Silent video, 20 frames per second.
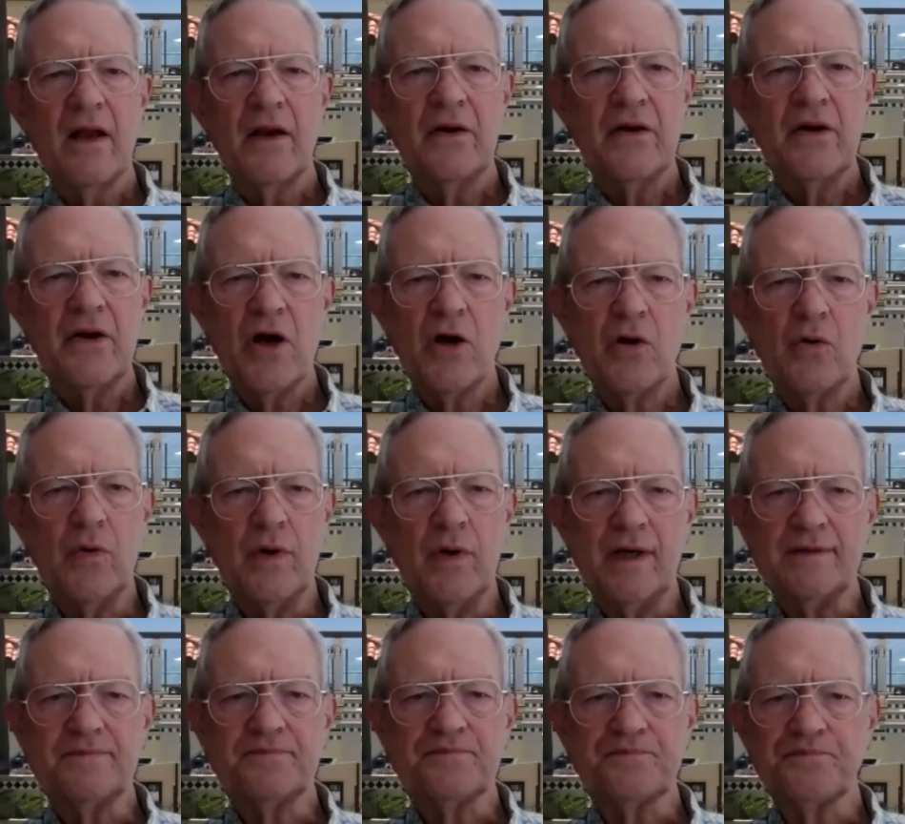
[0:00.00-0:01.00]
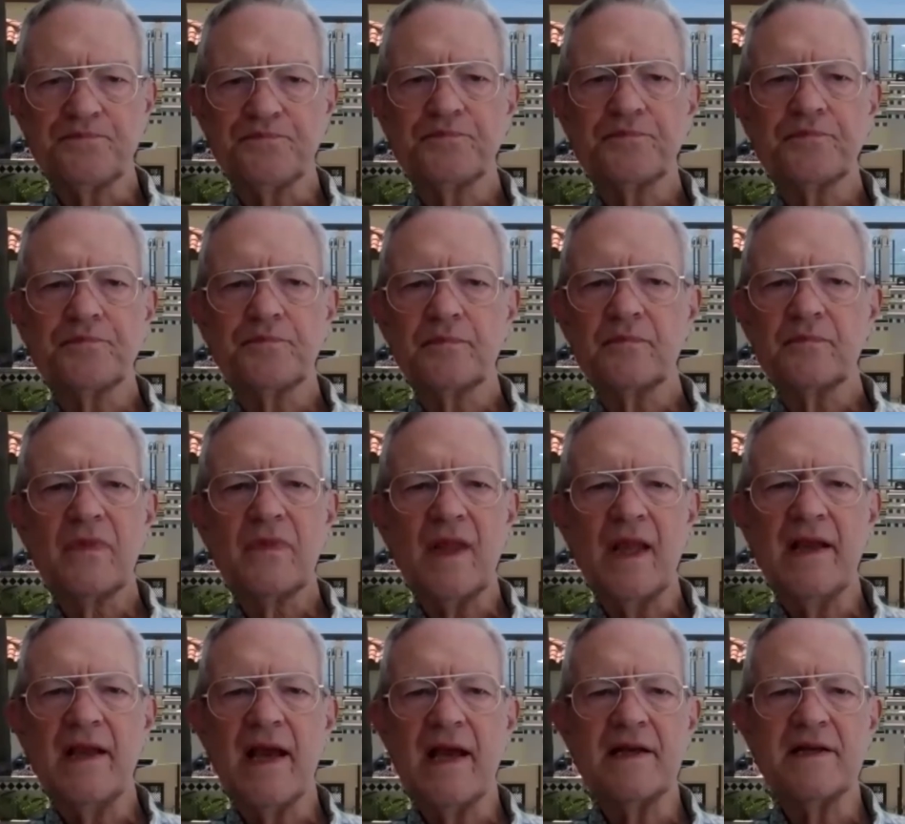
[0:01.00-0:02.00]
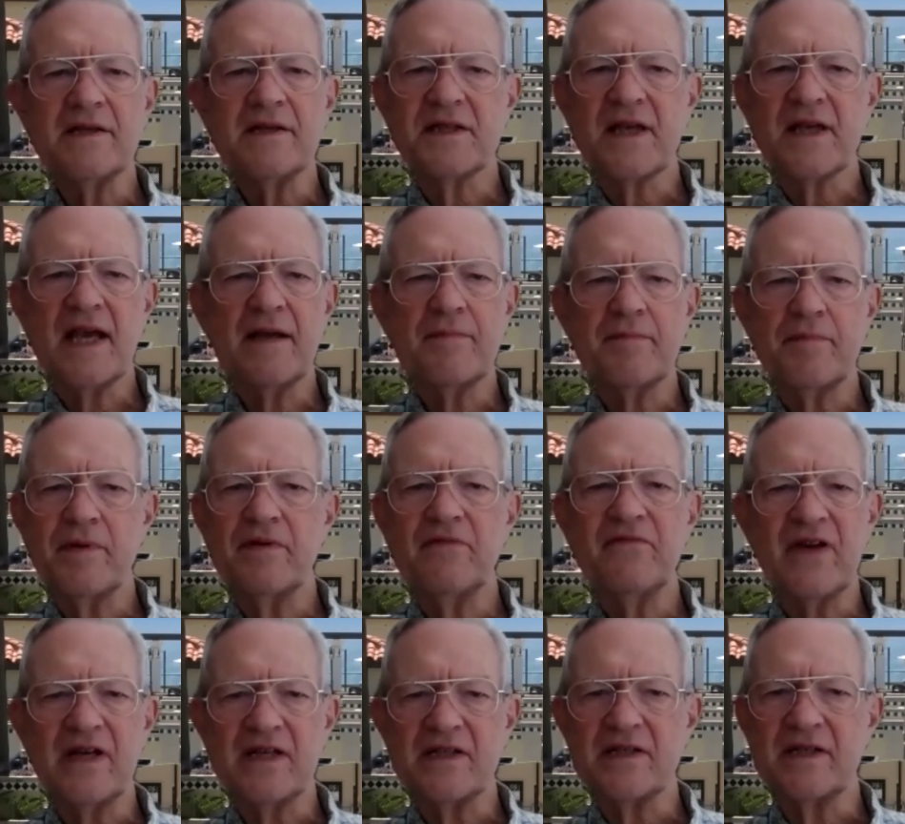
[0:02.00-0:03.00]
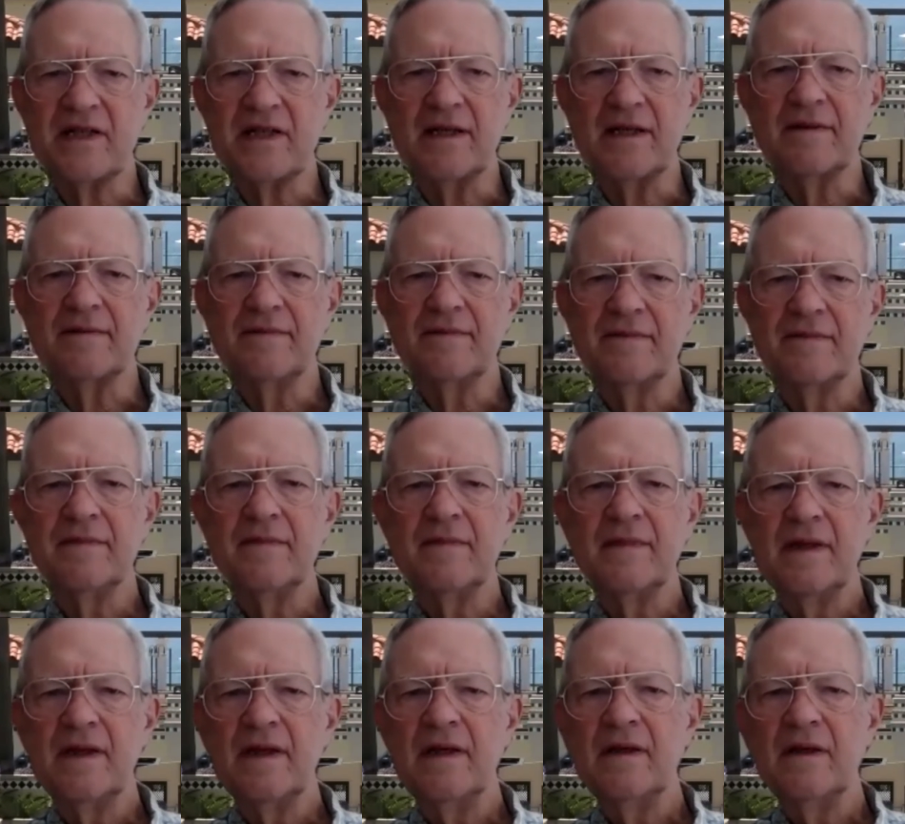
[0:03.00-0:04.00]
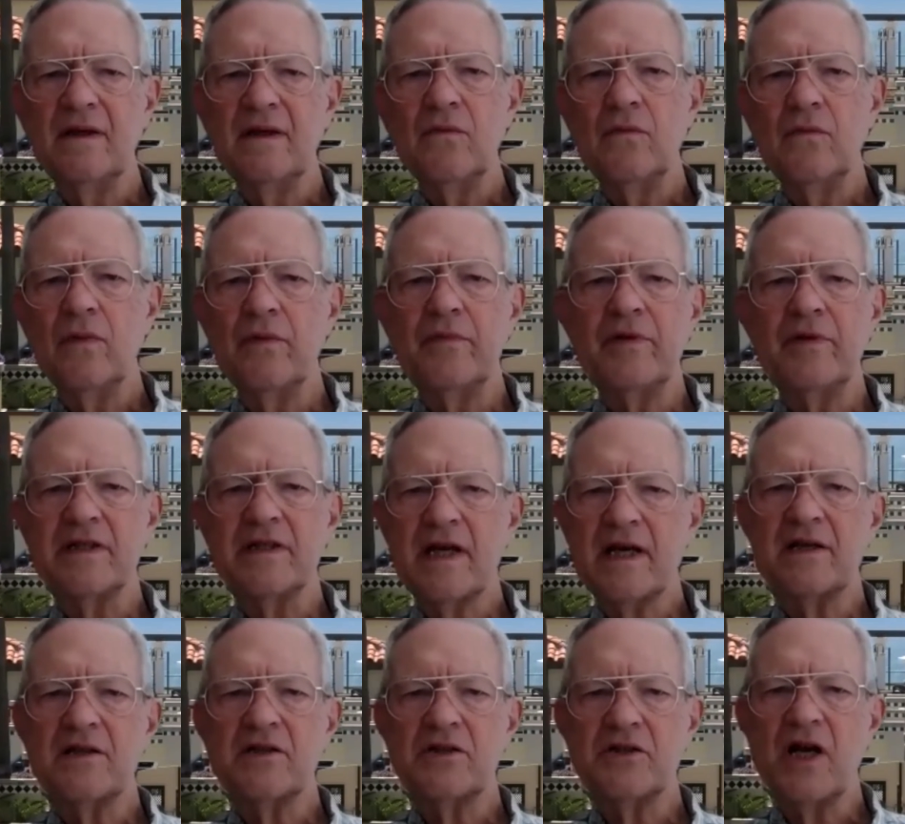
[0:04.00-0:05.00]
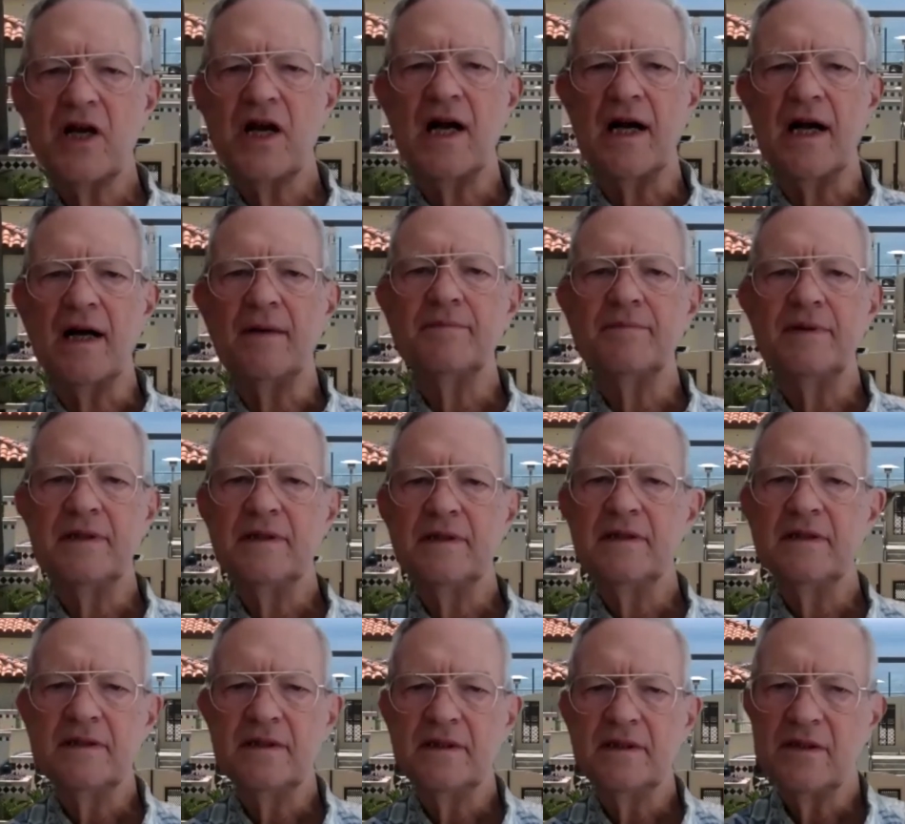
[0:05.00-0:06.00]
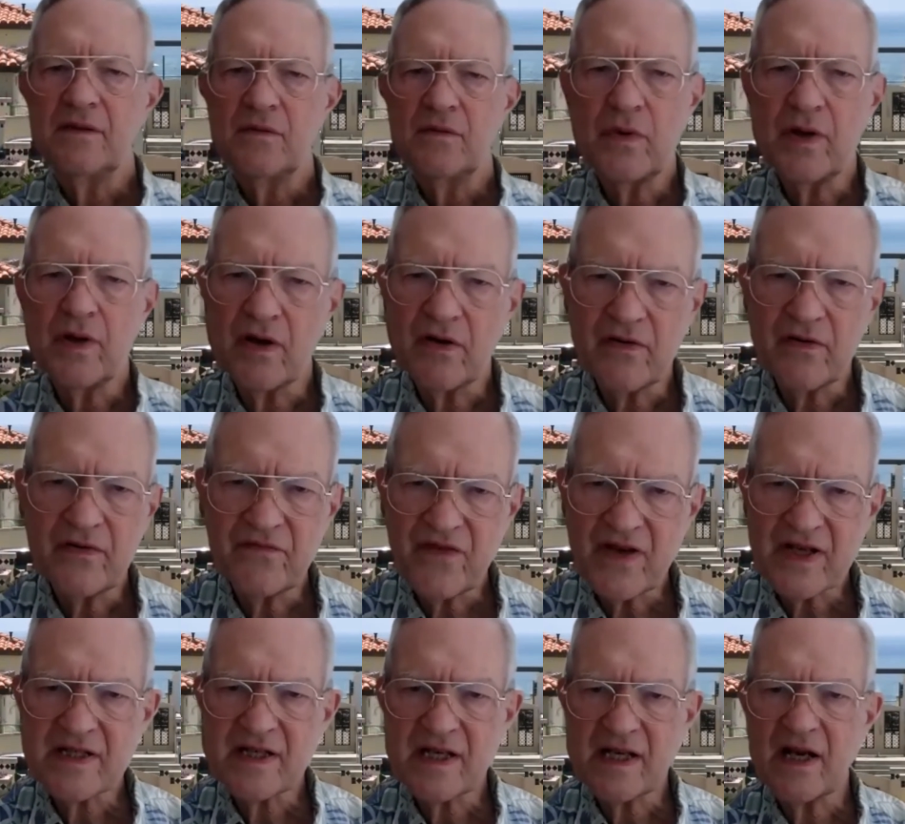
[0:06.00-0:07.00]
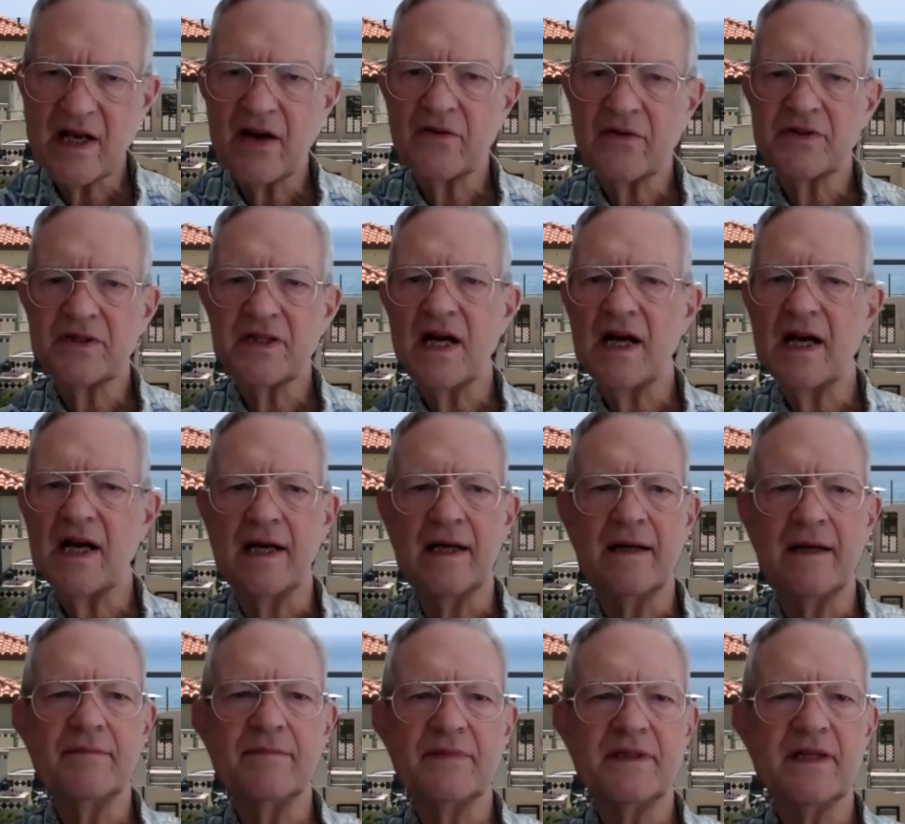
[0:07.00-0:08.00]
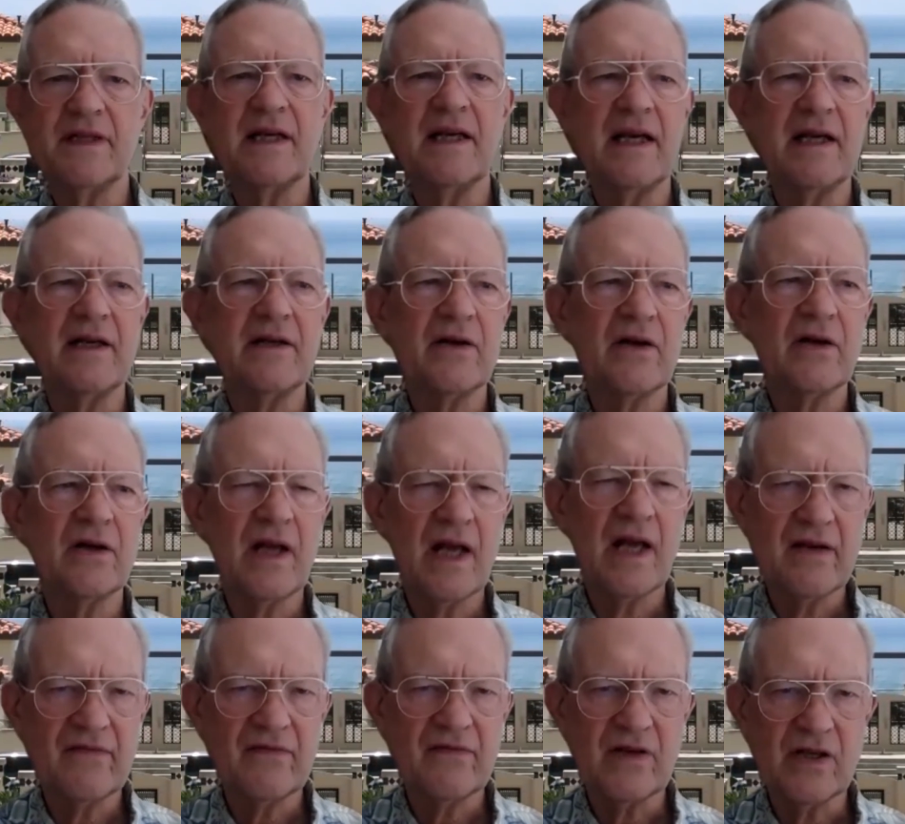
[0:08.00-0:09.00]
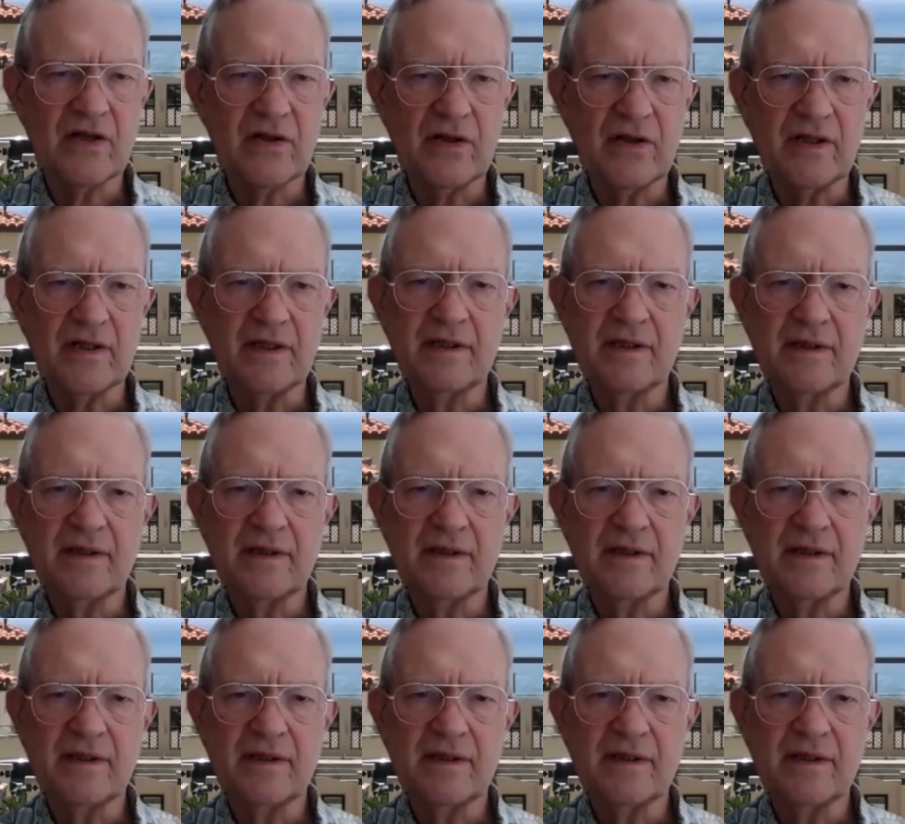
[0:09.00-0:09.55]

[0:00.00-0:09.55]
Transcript: No one can escape investing. When we take a job, we are investing our time to gain our livelihood.